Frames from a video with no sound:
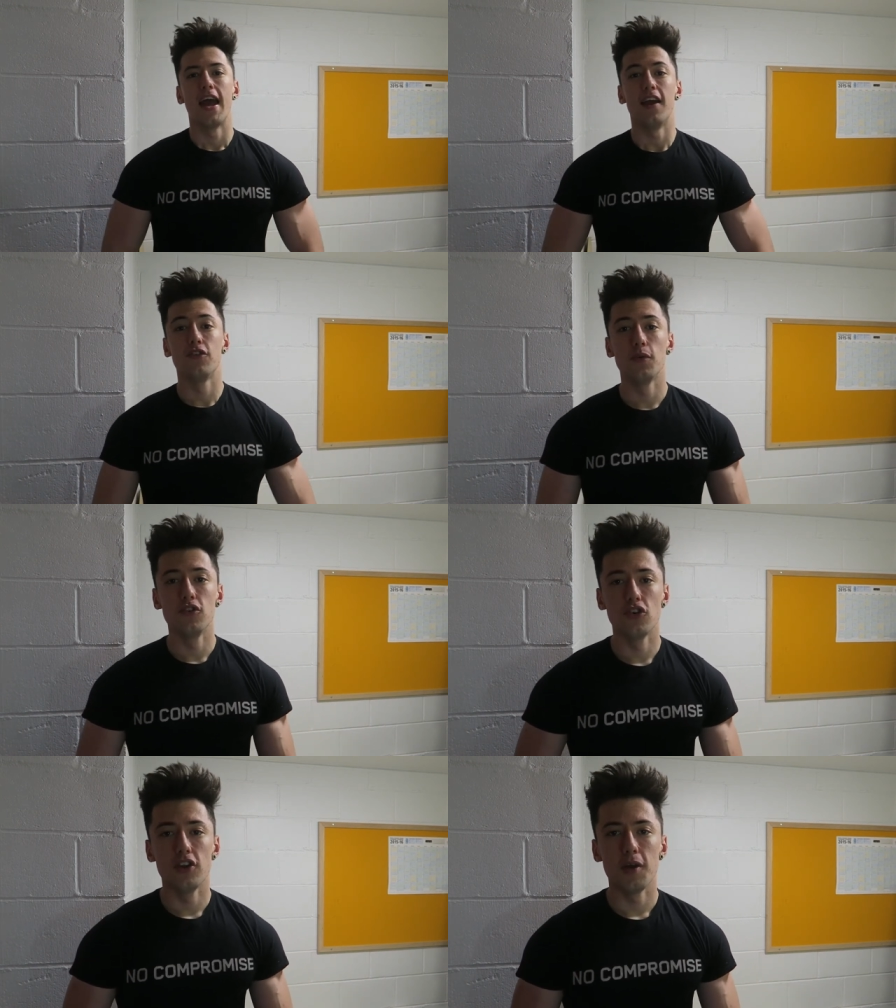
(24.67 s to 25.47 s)
If you
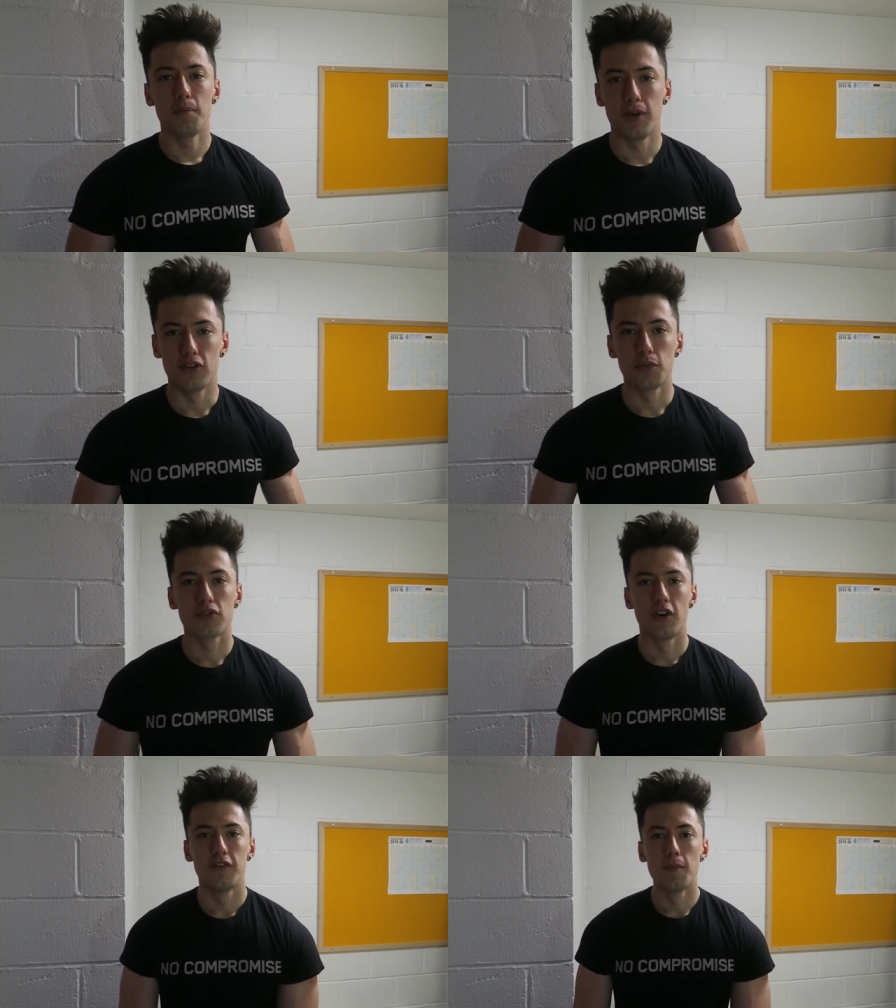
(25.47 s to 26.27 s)
enjoyed it, please
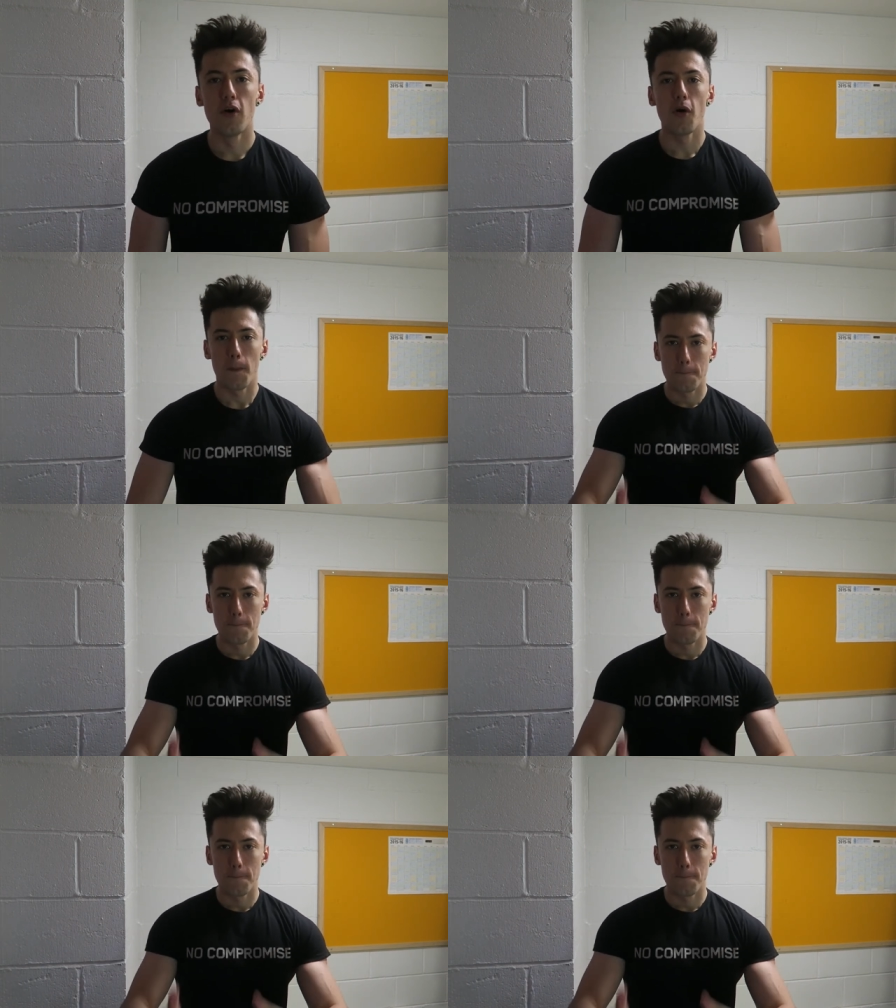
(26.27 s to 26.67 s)
subscribe for more.